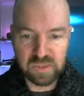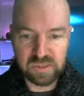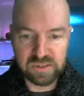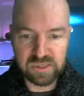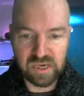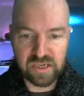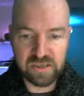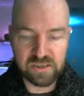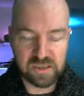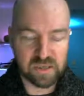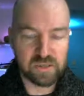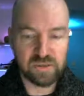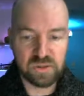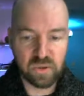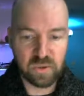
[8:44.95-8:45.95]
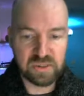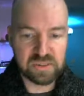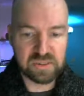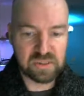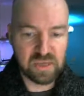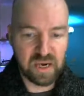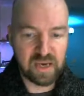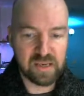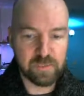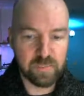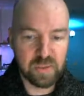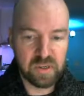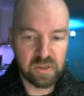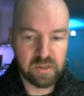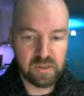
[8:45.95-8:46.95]
change our joint type,
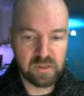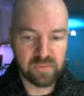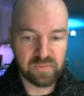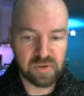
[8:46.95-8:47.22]
if